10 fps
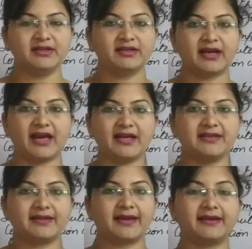and
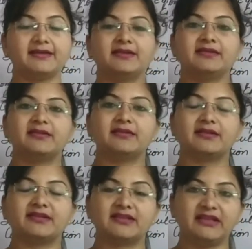then the
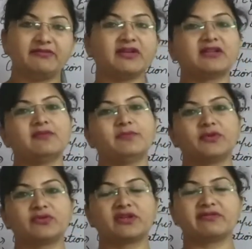receiver
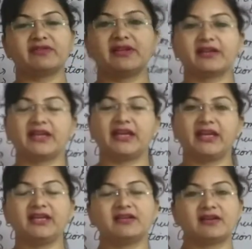computer will
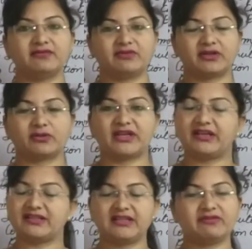again convert. Okay,
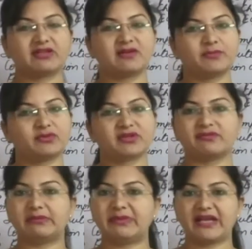receiver computer
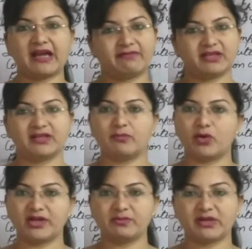will be having the
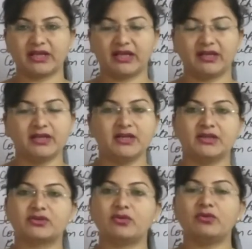modem again.
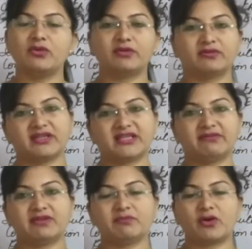So
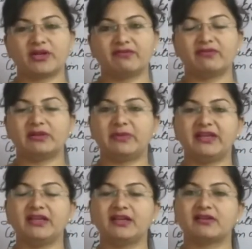receiver modem will
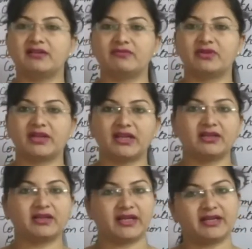be converting
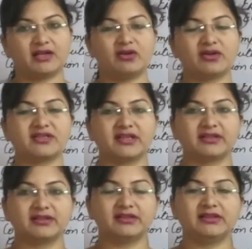the analog
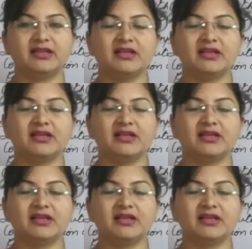signal